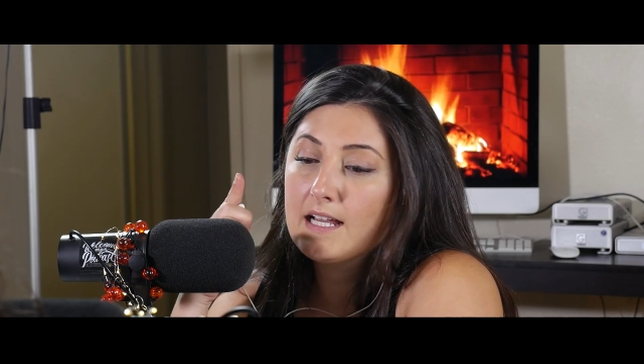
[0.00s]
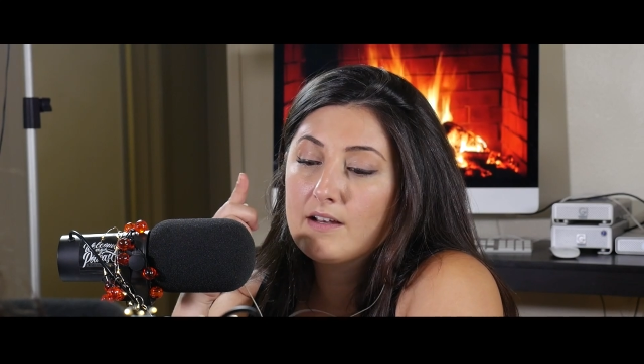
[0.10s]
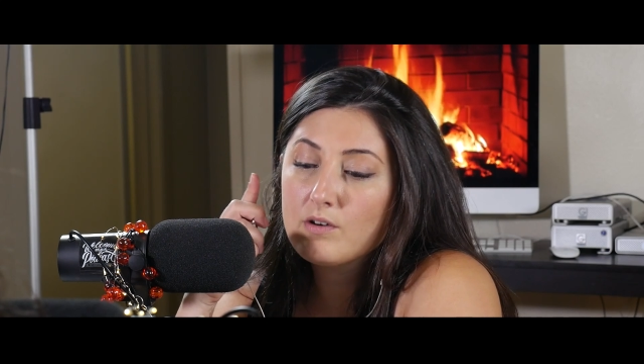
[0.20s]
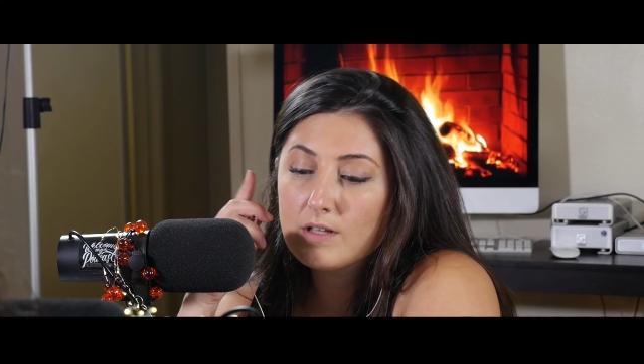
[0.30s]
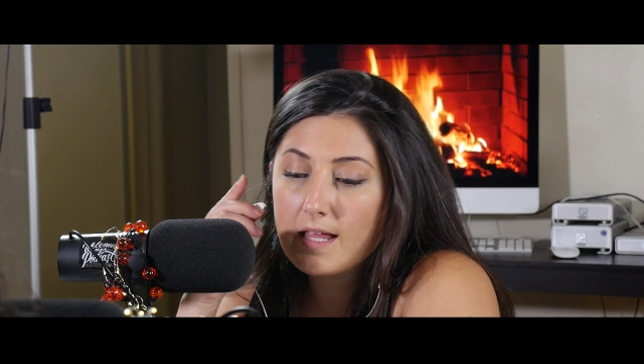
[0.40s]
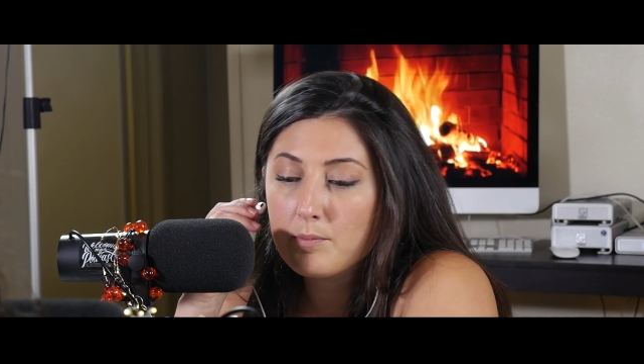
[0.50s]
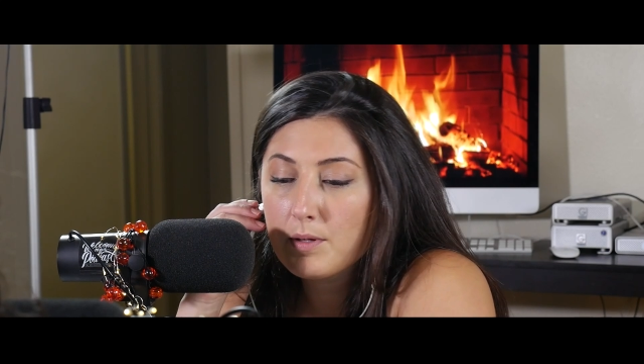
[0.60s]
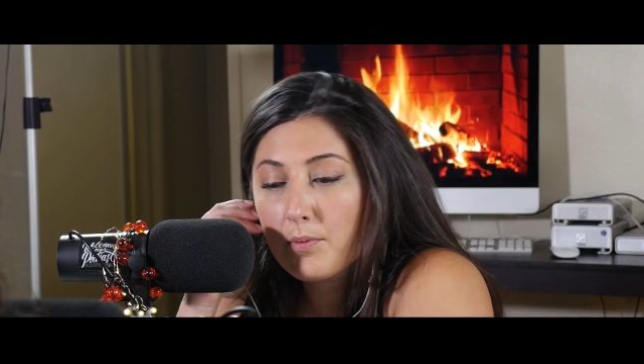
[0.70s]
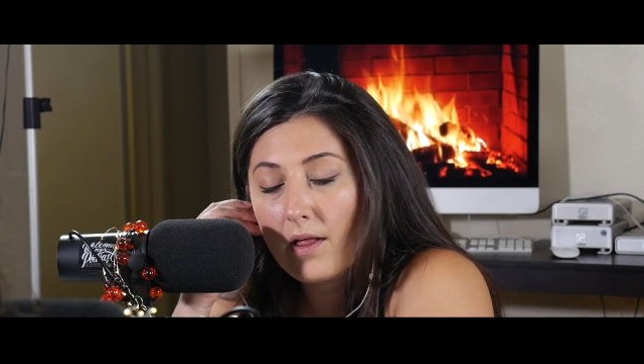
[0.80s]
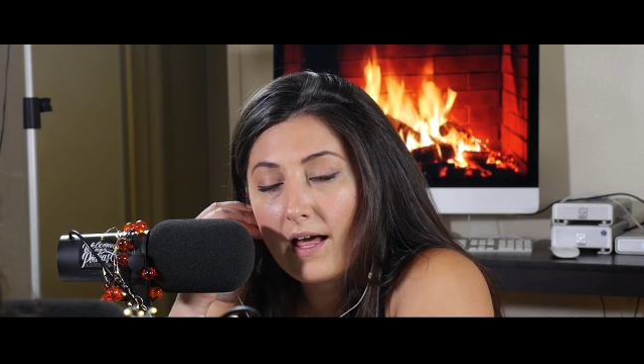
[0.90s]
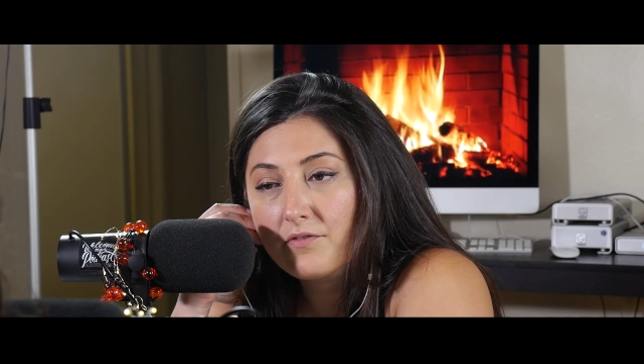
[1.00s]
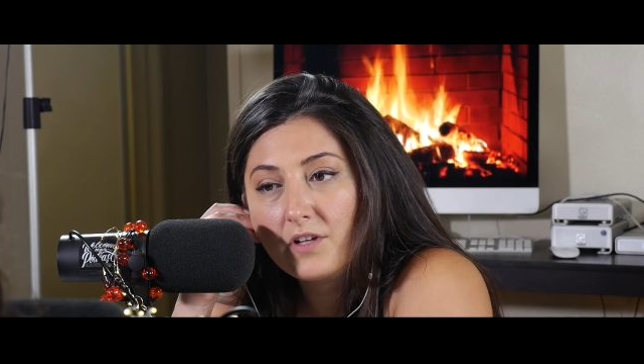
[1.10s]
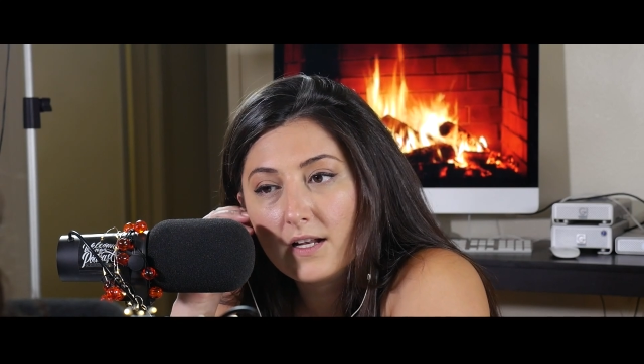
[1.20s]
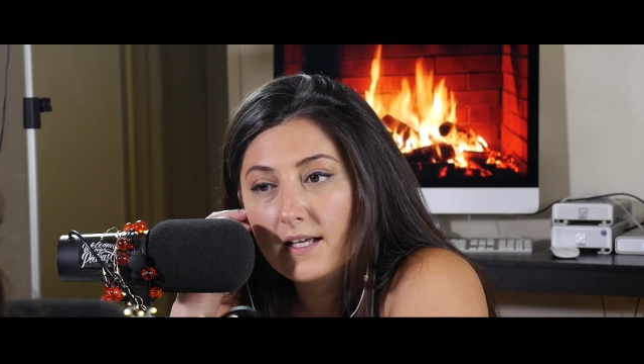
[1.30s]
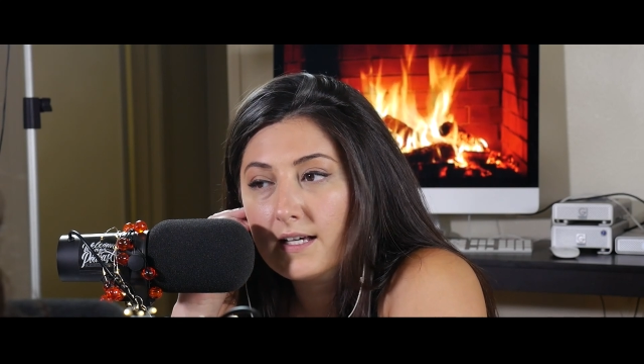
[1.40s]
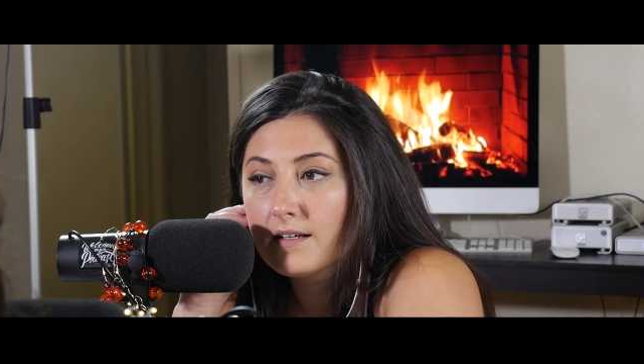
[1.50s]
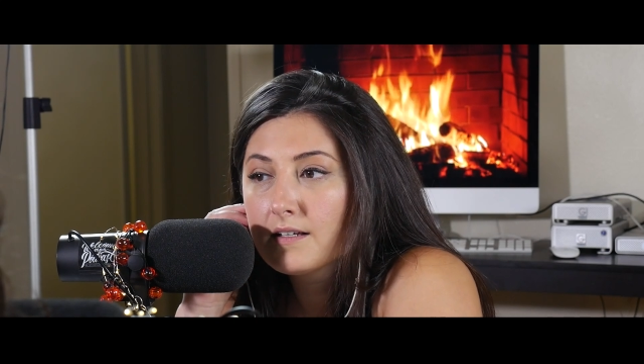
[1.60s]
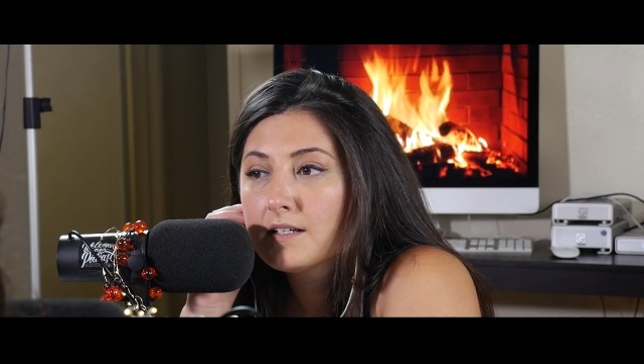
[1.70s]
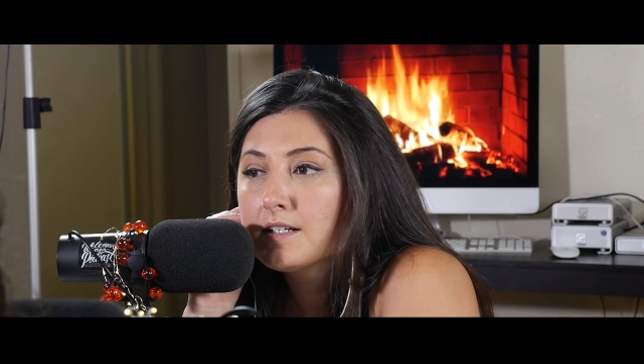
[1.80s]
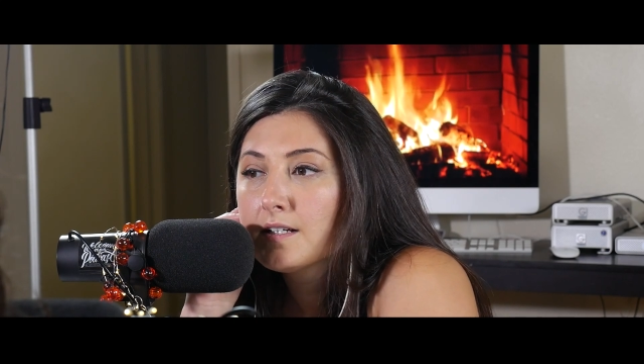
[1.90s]
I know a lot of people have done it,
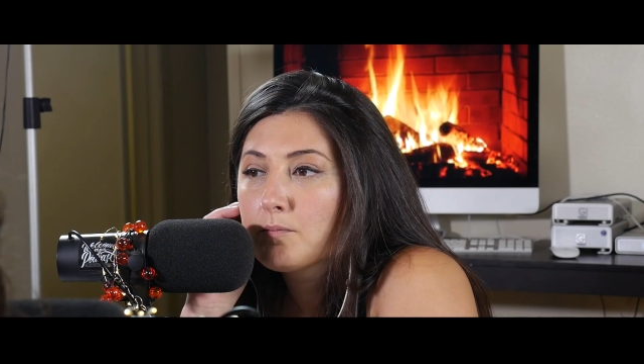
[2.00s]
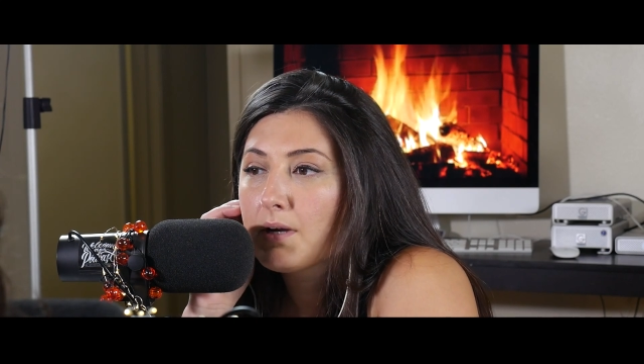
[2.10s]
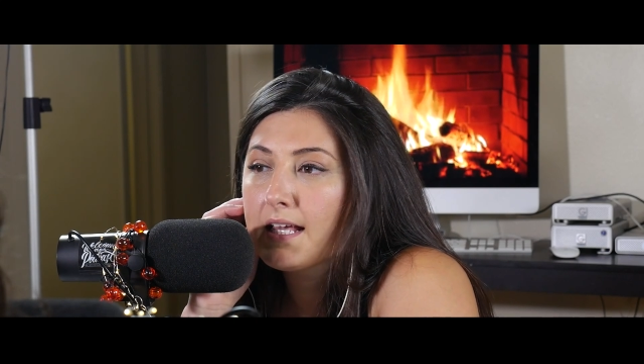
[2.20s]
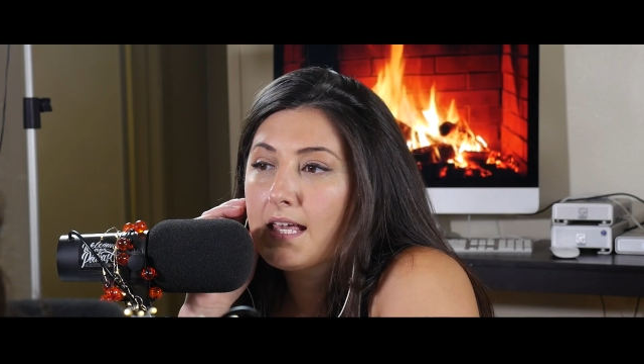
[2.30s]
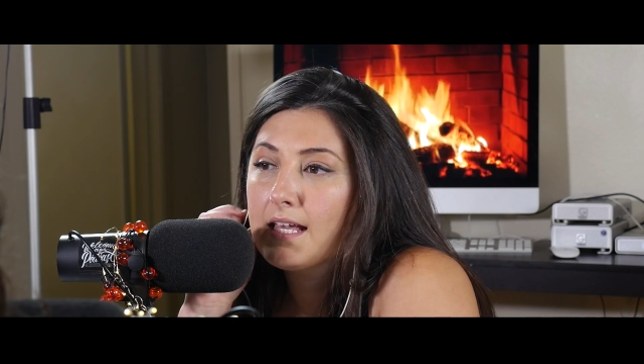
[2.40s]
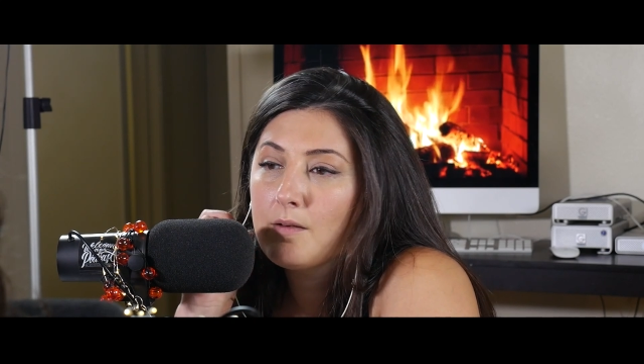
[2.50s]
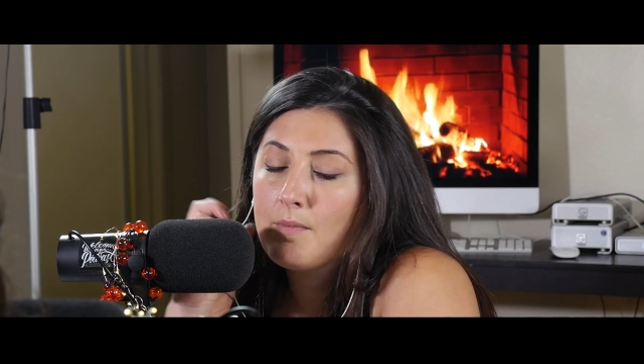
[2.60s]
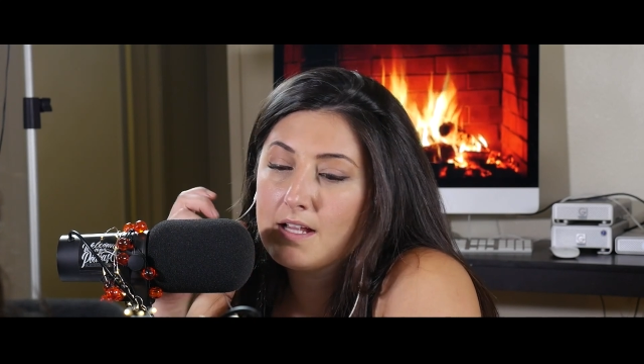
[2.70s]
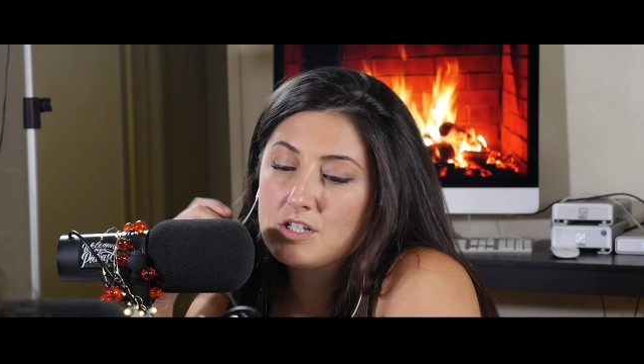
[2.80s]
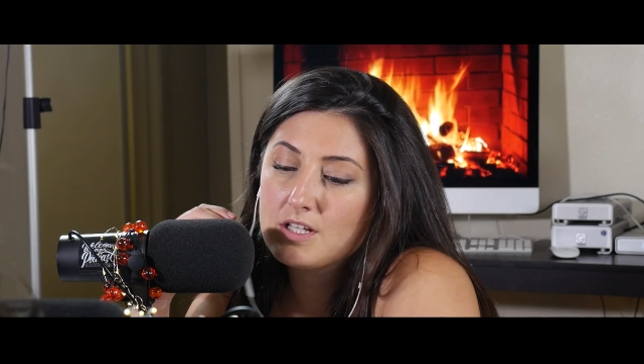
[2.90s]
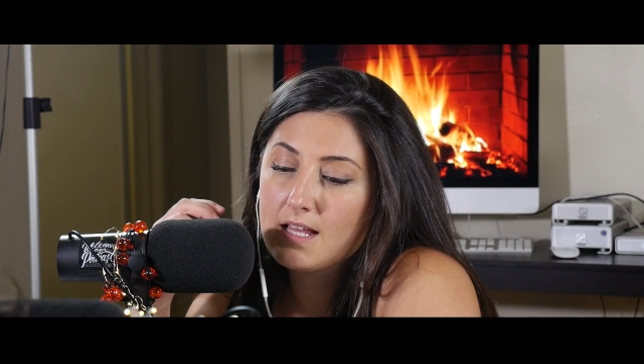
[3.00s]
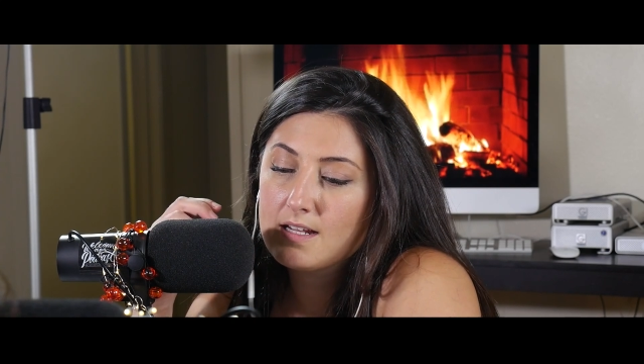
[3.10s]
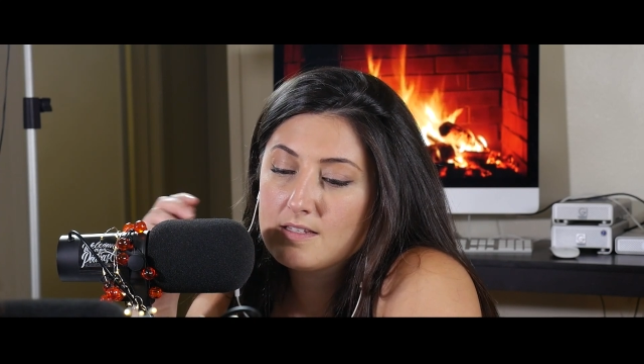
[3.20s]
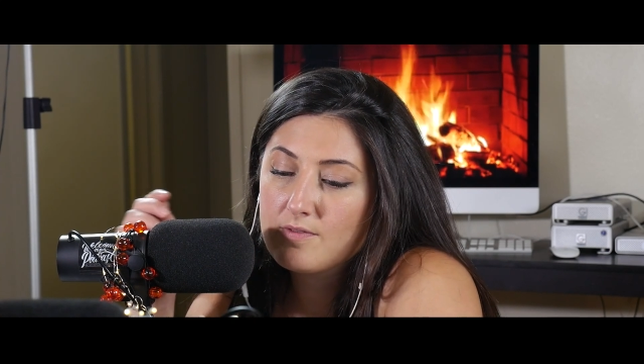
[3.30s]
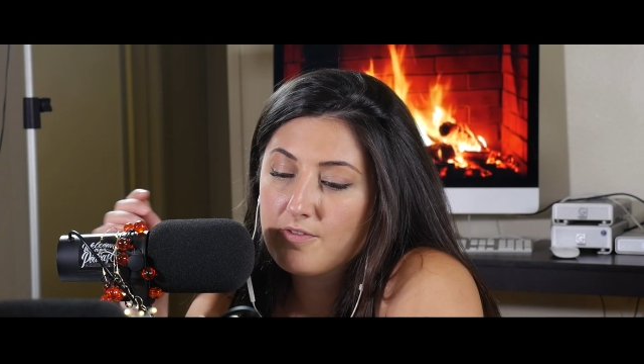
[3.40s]
but I can't imagine that it's